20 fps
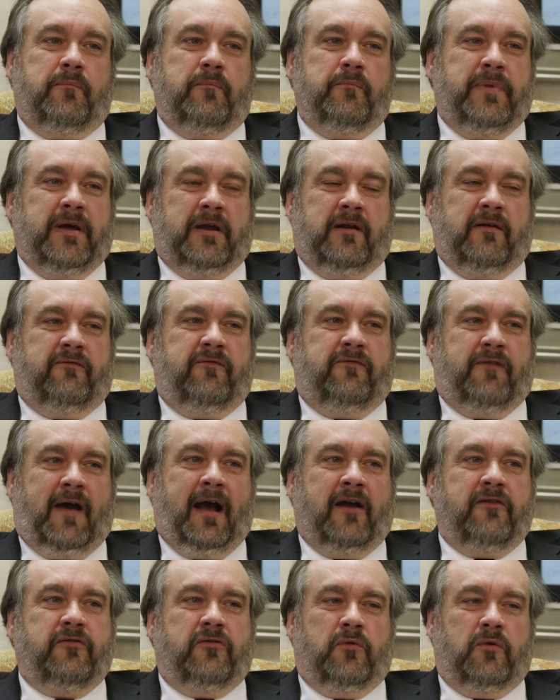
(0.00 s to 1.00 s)
bit of
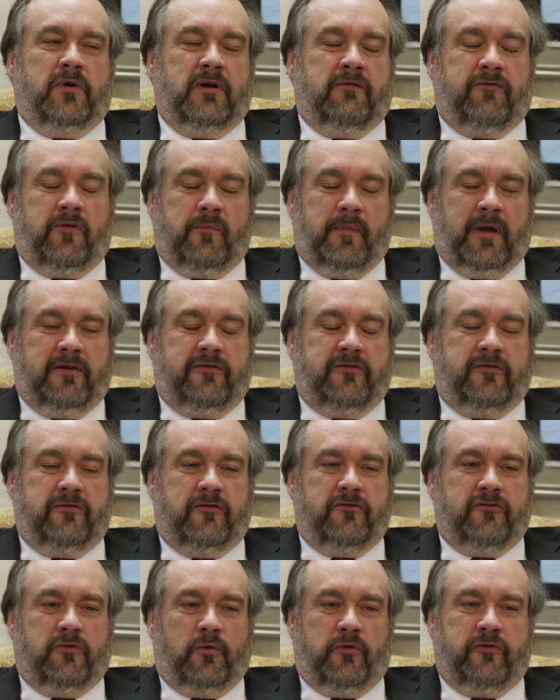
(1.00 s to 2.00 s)
factual information,
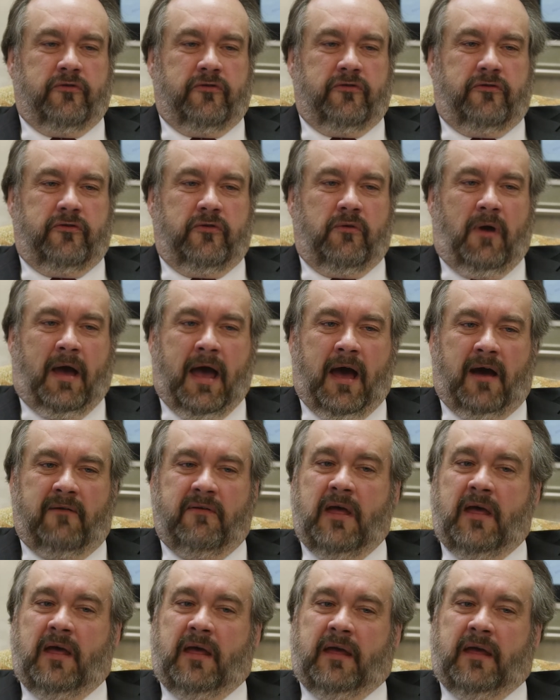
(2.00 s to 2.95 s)
the sources you have,